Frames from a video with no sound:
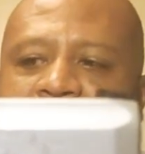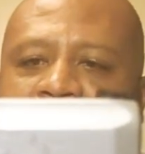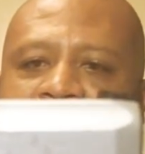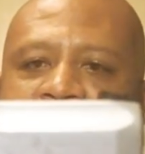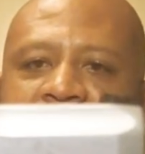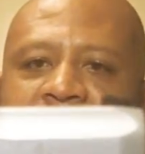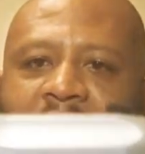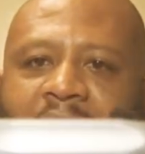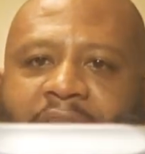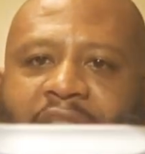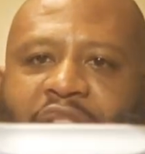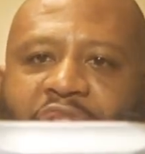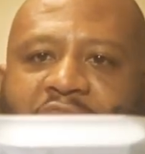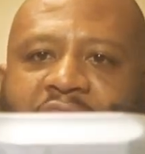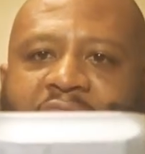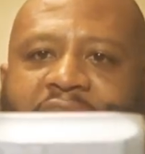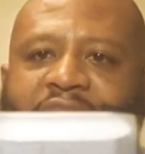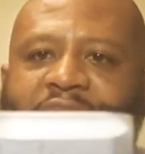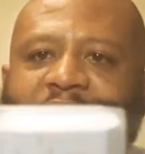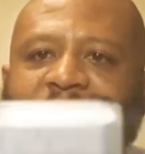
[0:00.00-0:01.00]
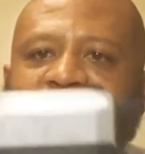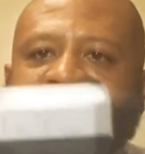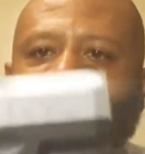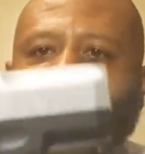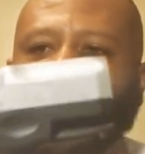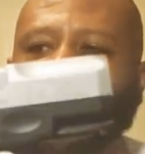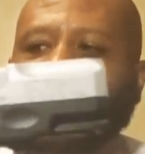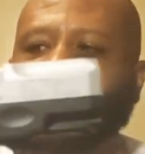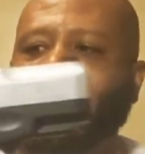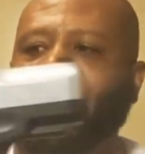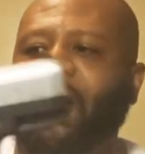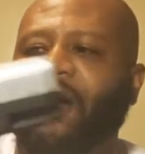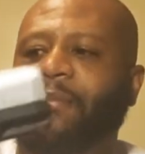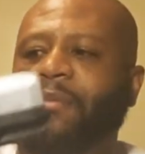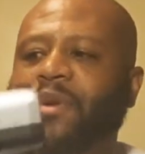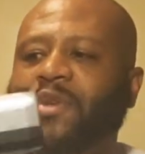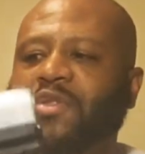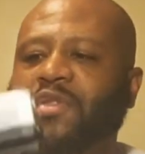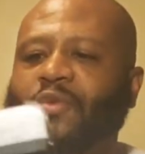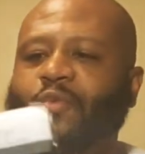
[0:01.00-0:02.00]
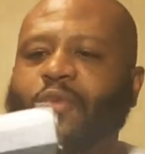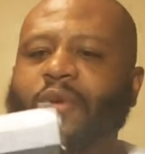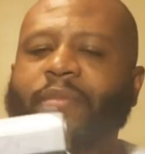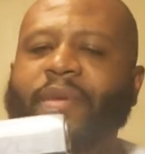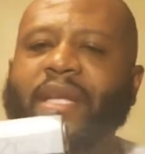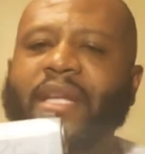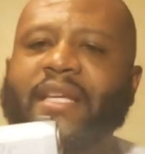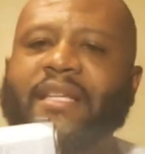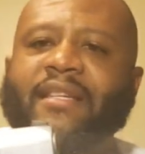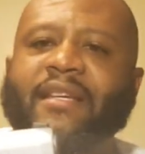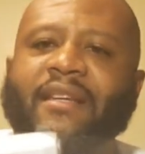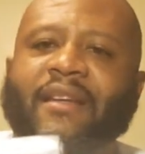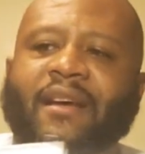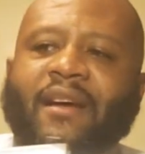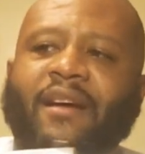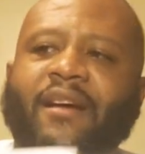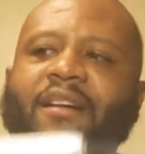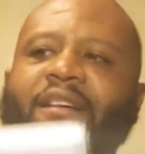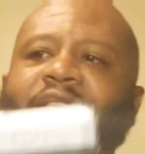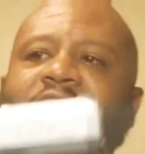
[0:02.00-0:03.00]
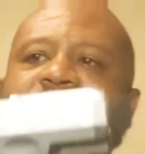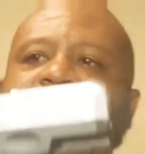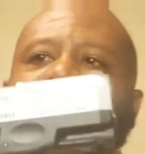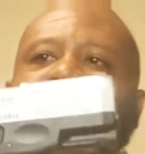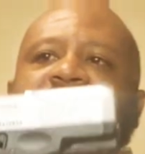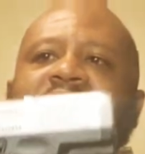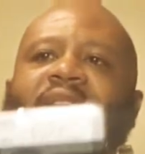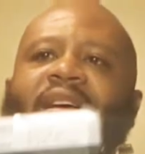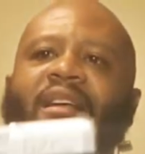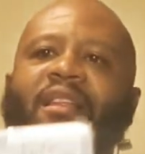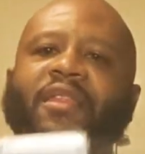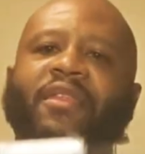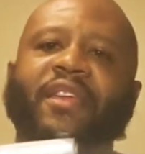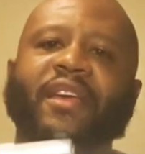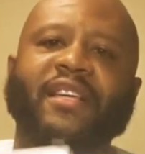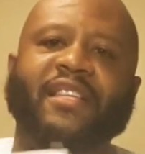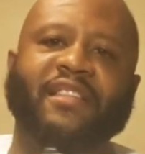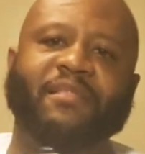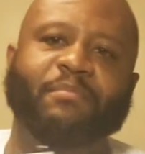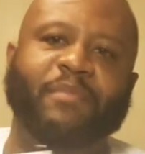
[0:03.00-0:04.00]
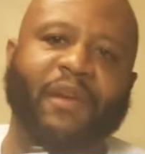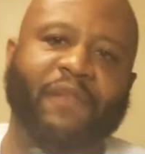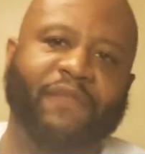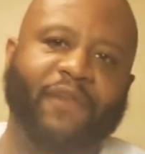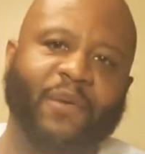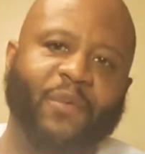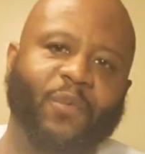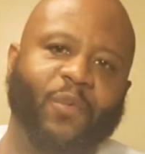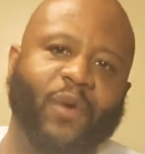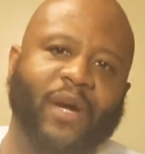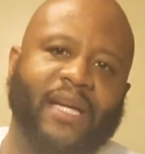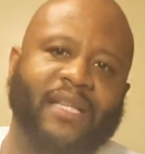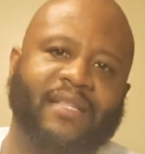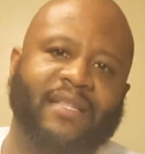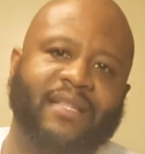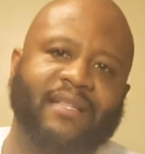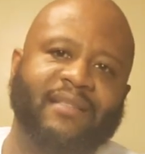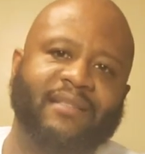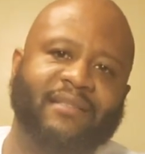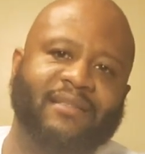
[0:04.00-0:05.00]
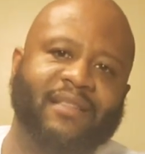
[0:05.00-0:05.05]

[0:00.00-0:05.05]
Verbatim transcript: Uh, G2C is almost reminiscent of this Smith & Wesson.